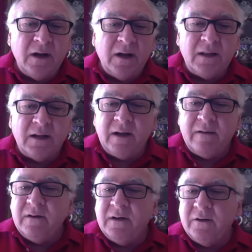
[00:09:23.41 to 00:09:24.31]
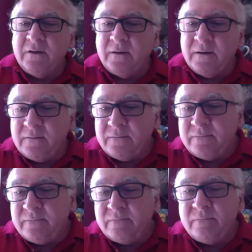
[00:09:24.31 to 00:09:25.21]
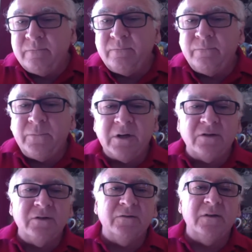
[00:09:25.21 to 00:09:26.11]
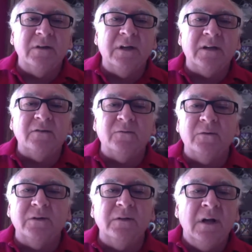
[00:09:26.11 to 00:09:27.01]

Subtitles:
I think I have another picture in the next one.